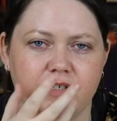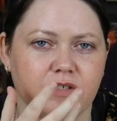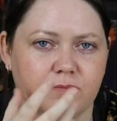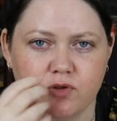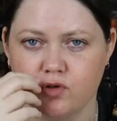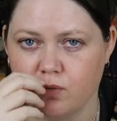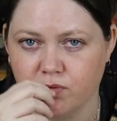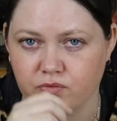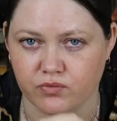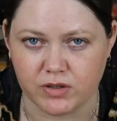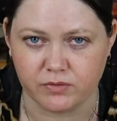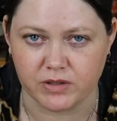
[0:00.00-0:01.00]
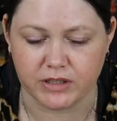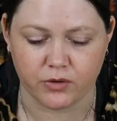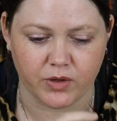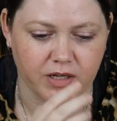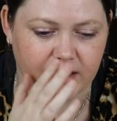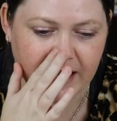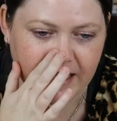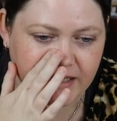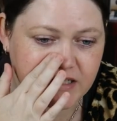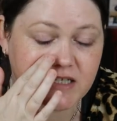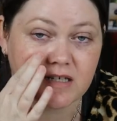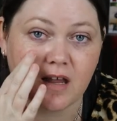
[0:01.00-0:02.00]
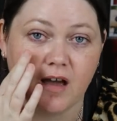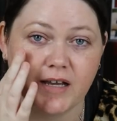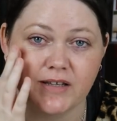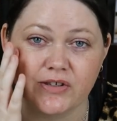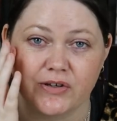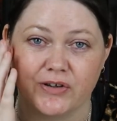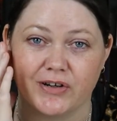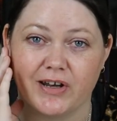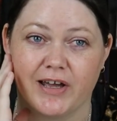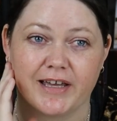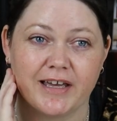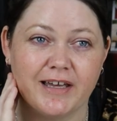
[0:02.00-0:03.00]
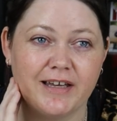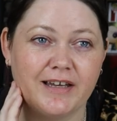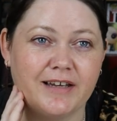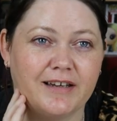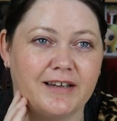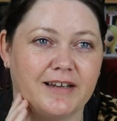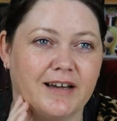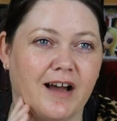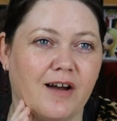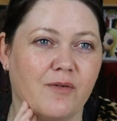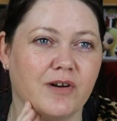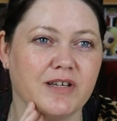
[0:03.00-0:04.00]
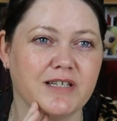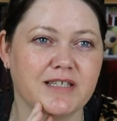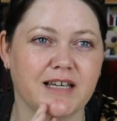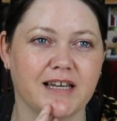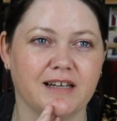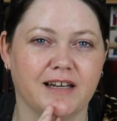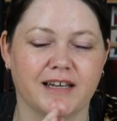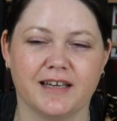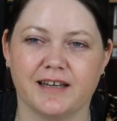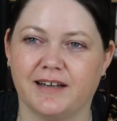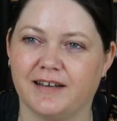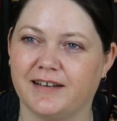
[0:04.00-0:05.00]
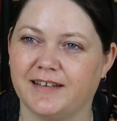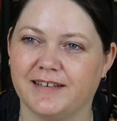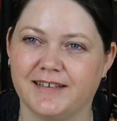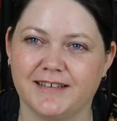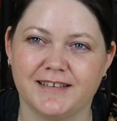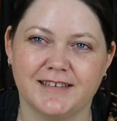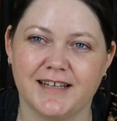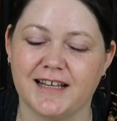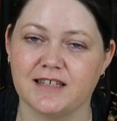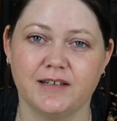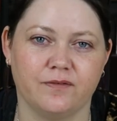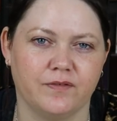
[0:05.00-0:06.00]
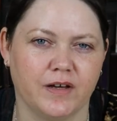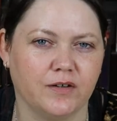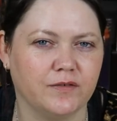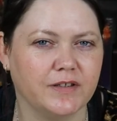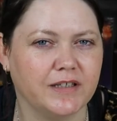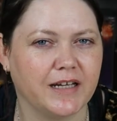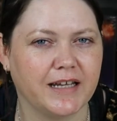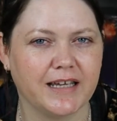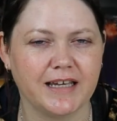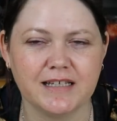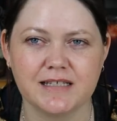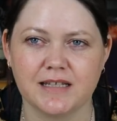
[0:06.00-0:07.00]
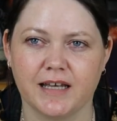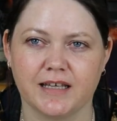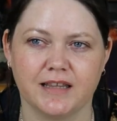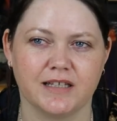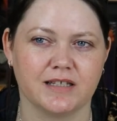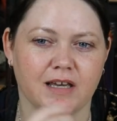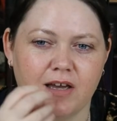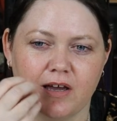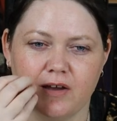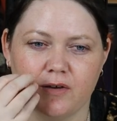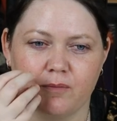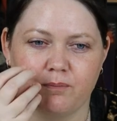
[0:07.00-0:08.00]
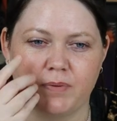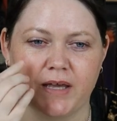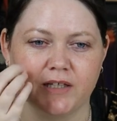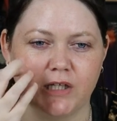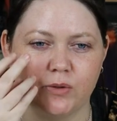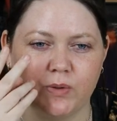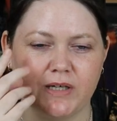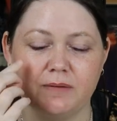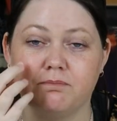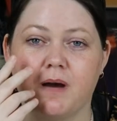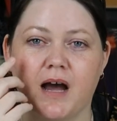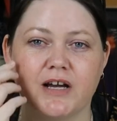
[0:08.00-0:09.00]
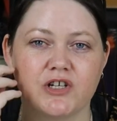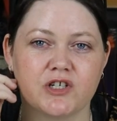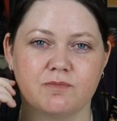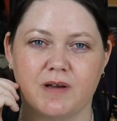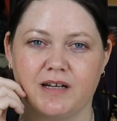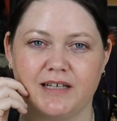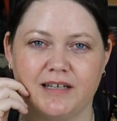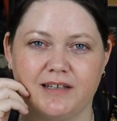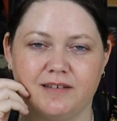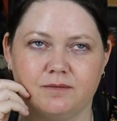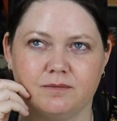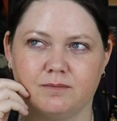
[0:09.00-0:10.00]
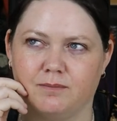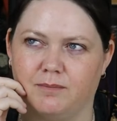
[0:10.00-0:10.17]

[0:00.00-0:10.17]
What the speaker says: This absorbs really, really quickly, and it slides on like, I want to say like, it's like velvet, I guess, like this pillowy marshmallowy